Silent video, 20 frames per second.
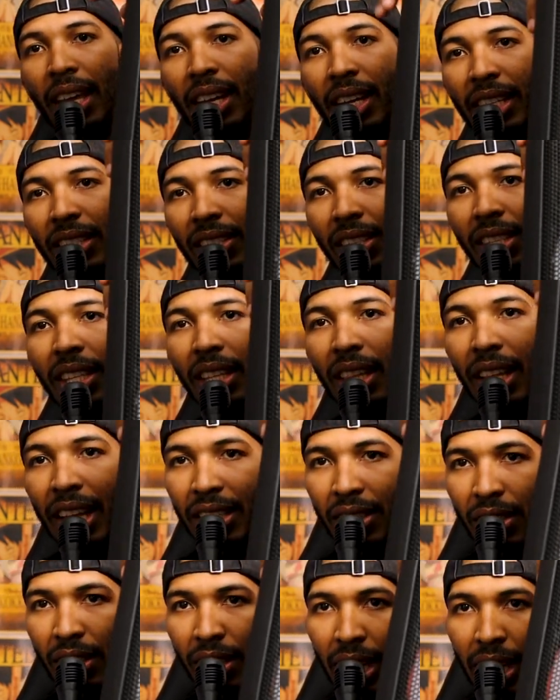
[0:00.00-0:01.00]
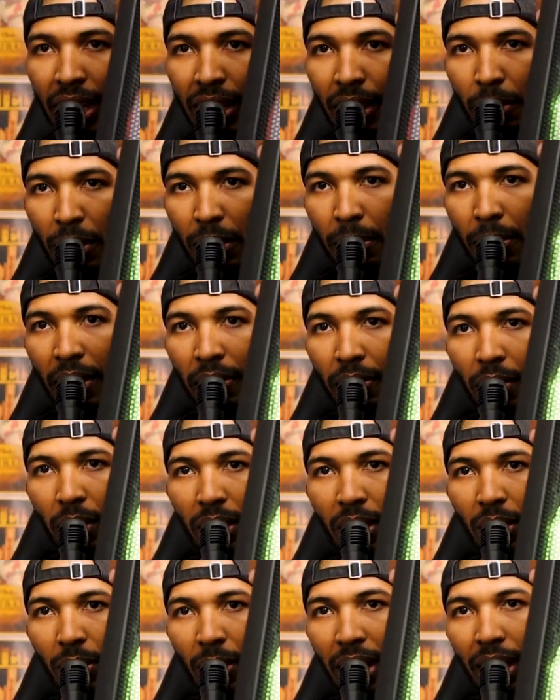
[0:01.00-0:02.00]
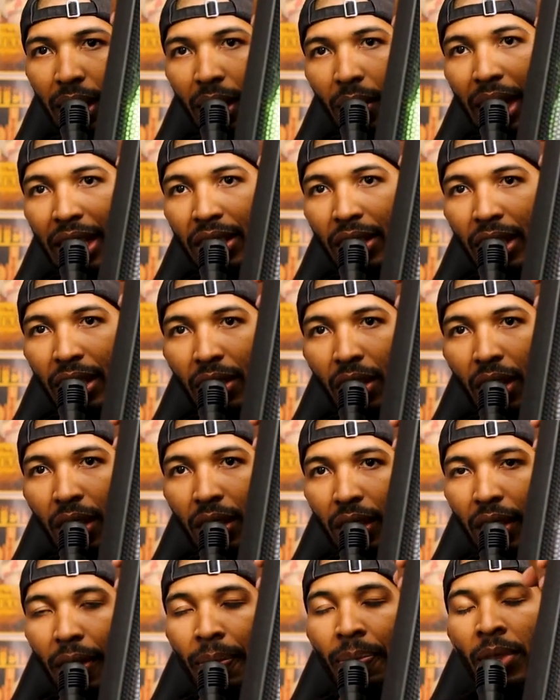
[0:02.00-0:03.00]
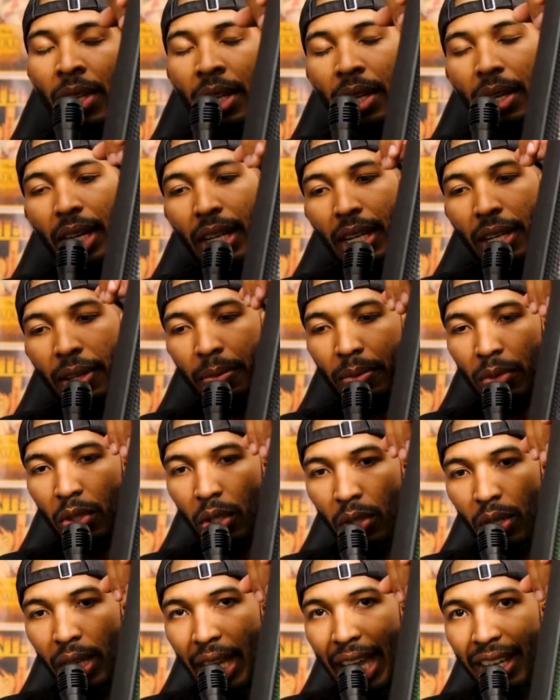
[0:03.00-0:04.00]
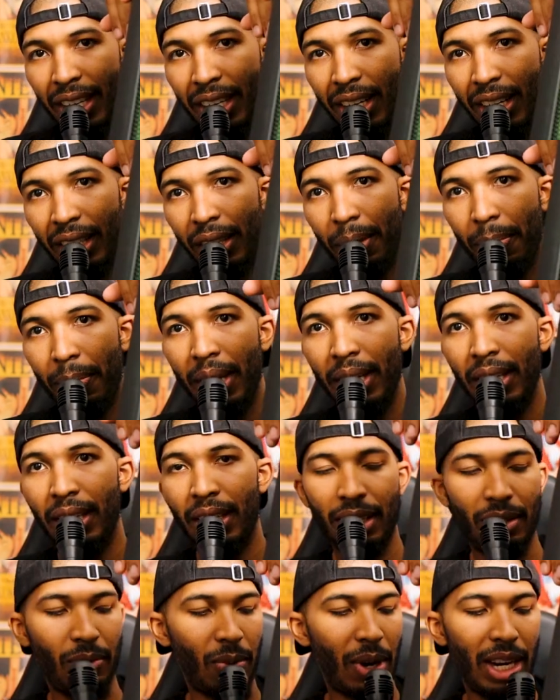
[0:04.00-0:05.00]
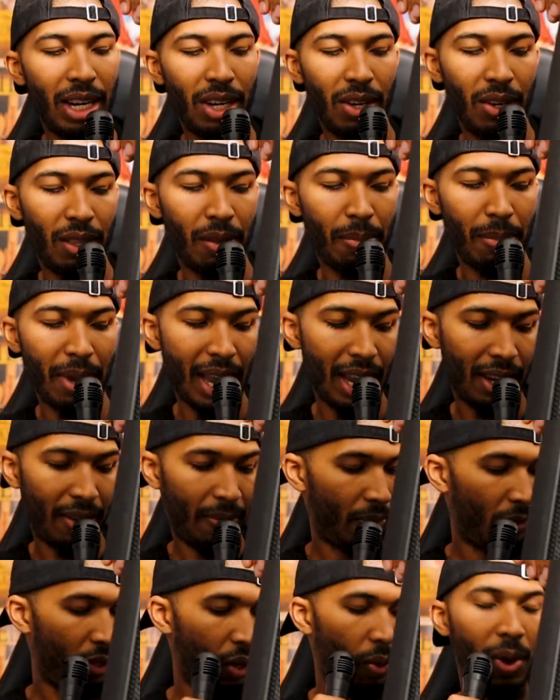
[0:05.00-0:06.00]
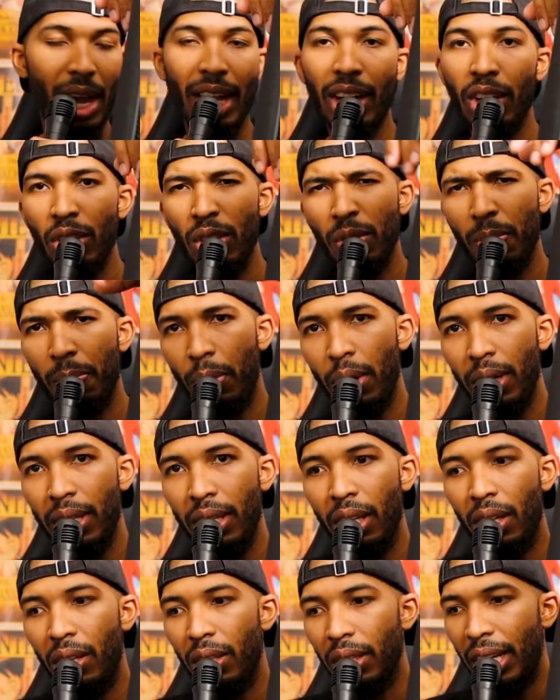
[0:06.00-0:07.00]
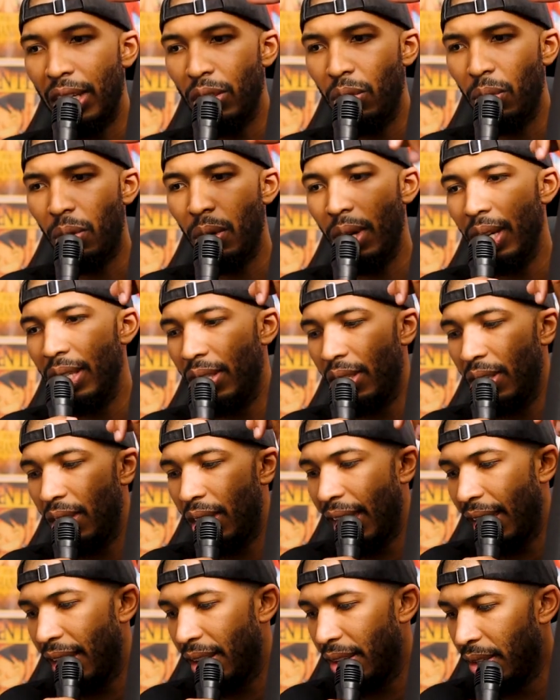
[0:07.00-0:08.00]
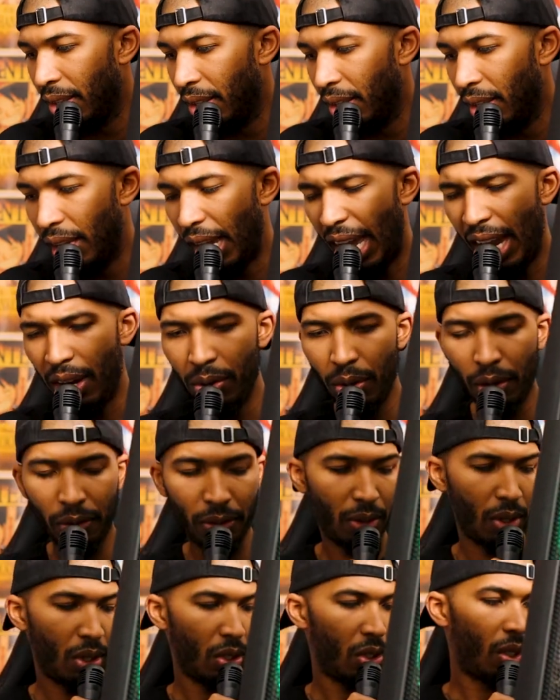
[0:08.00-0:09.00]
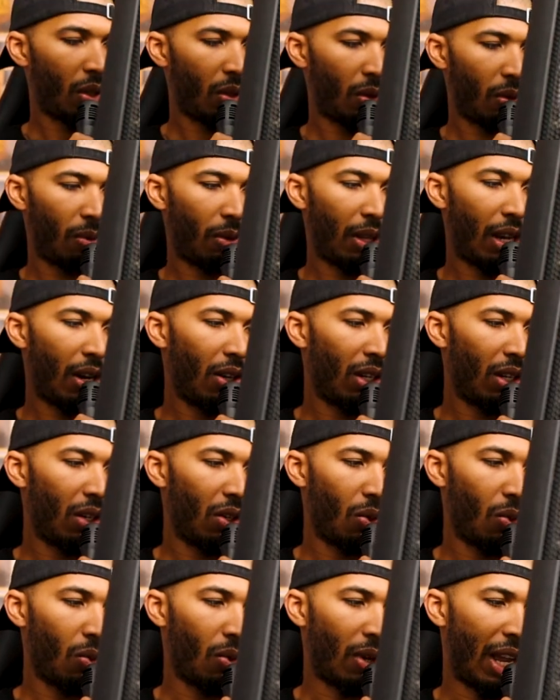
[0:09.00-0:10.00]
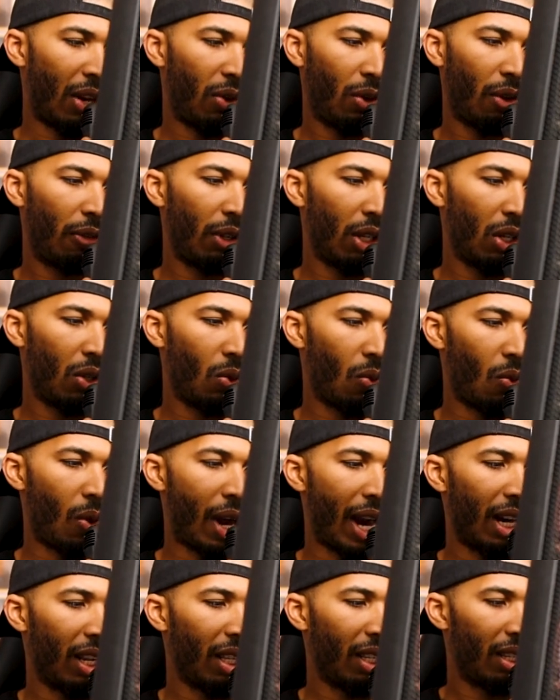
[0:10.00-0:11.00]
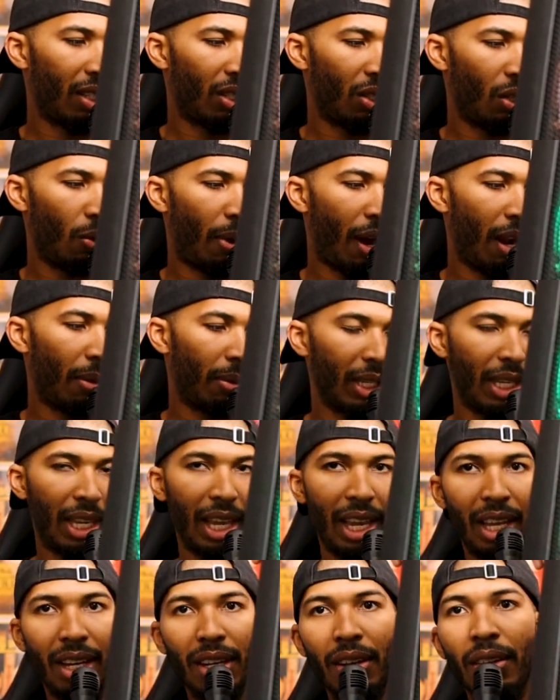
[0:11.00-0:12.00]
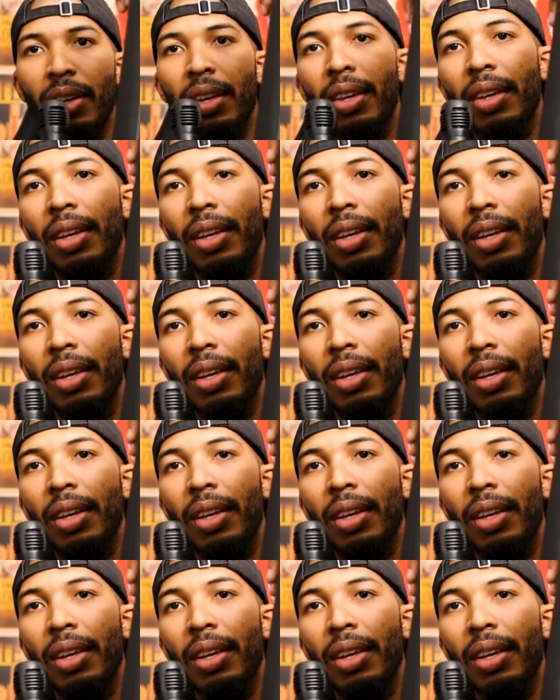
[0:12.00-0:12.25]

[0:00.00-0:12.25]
And I see the lights lighting up to my voice right there as I talk. So you can connect the mic right here in the back. The wire is pretty long, not too crazy. You can't, I don't know if there's a area to do, I don't know if you could do wireless. You probably can.